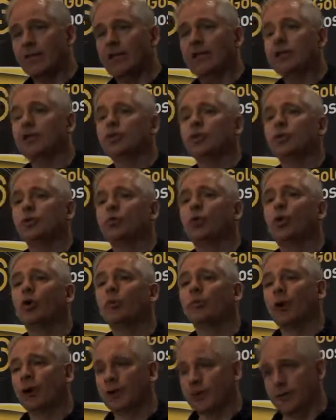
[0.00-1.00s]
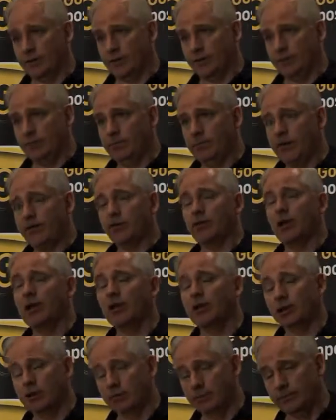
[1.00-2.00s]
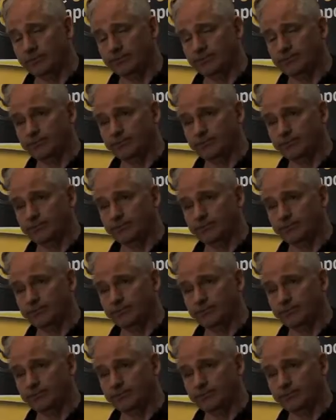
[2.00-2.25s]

They issued war bonds by the truckload.